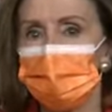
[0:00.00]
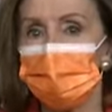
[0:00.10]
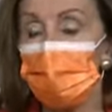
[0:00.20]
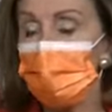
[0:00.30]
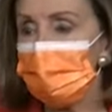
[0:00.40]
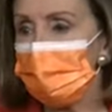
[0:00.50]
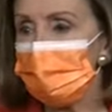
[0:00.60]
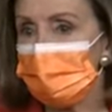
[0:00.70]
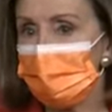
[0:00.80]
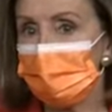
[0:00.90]

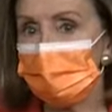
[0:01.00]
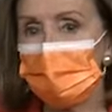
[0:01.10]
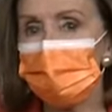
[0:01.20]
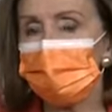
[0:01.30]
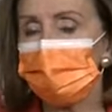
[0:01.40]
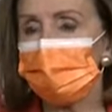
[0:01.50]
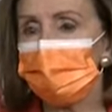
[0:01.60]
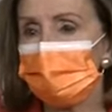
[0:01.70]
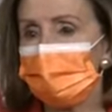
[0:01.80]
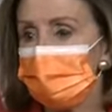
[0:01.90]
moment and
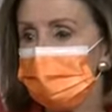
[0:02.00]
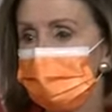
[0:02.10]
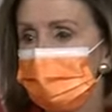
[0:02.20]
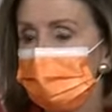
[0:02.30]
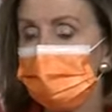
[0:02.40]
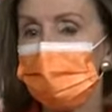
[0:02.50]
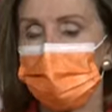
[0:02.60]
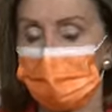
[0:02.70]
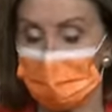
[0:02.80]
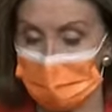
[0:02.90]
everything that has ensued
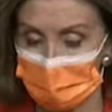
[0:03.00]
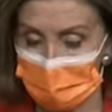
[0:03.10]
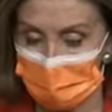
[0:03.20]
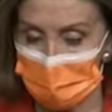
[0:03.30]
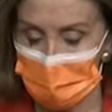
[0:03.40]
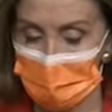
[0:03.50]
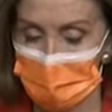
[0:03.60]
from them,